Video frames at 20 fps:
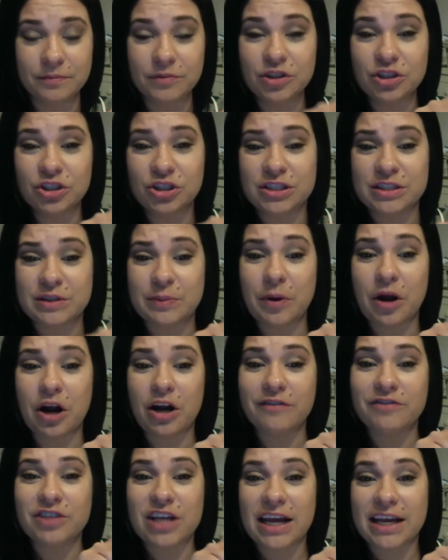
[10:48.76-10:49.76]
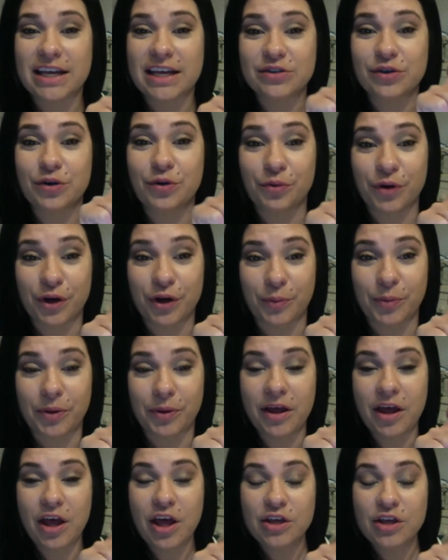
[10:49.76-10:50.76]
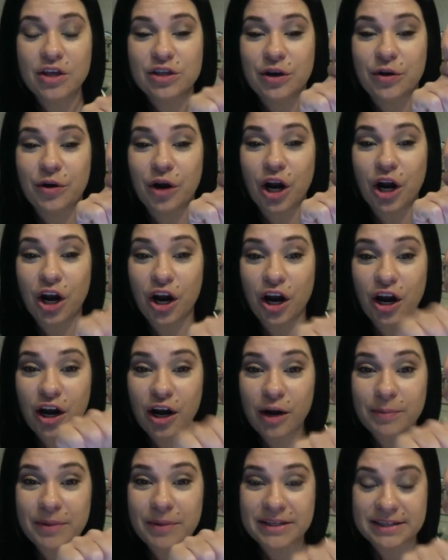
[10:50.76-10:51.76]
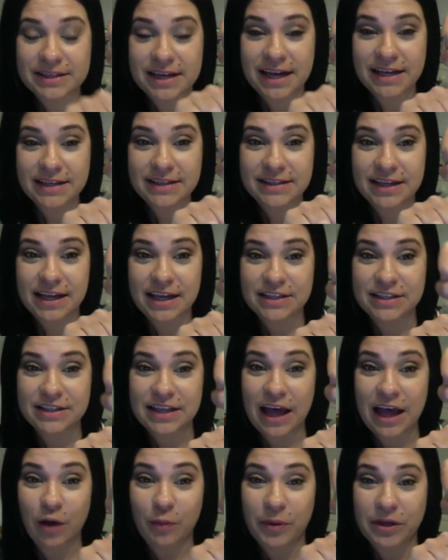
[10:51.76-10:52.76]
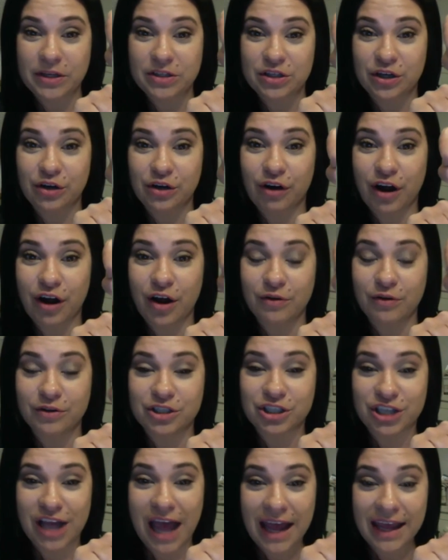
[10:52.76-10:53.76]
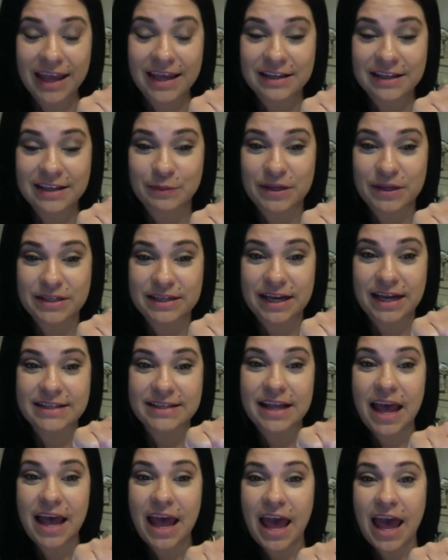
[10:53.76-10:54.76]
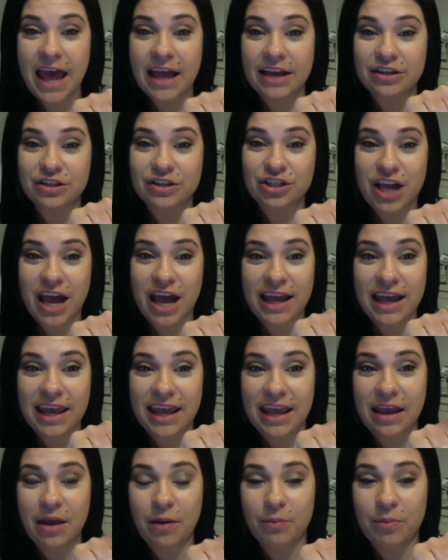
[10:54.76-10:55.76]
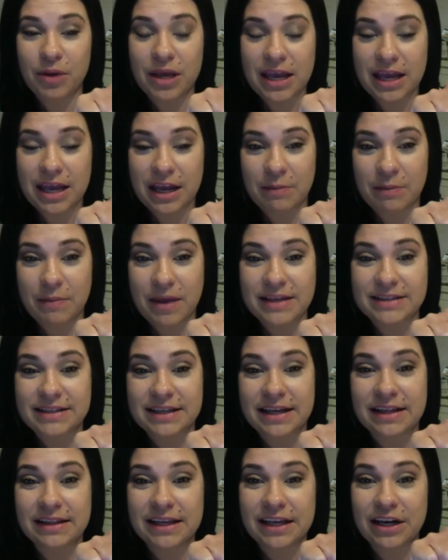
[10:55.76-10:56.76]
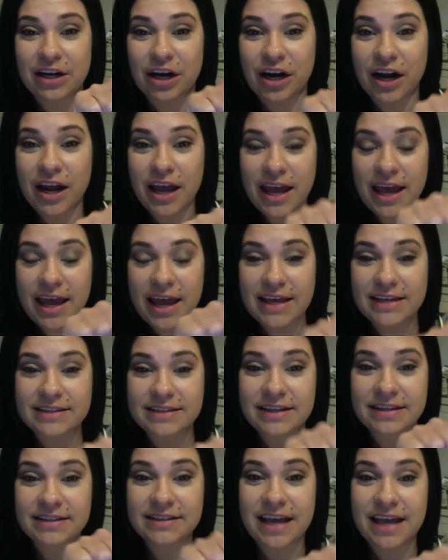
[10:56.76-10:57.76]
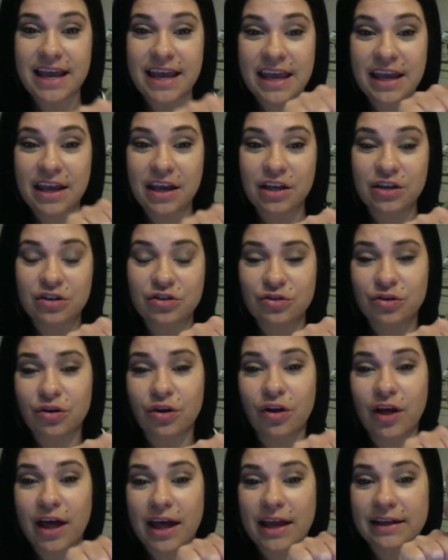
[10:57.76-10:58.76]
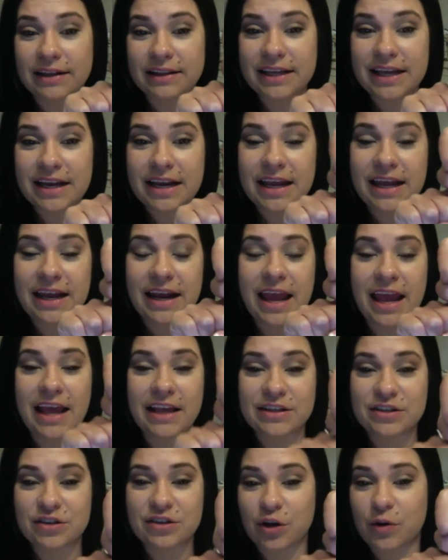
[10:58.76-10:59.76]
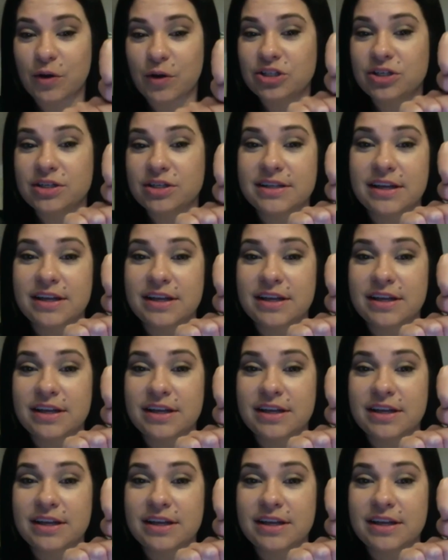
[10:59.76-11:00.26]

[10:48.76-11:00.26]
She's a part of Jackie's group. So her business is helping to grow Jackie's business, and Jackie, being an amazing leader, is taking control and leading and answering questions and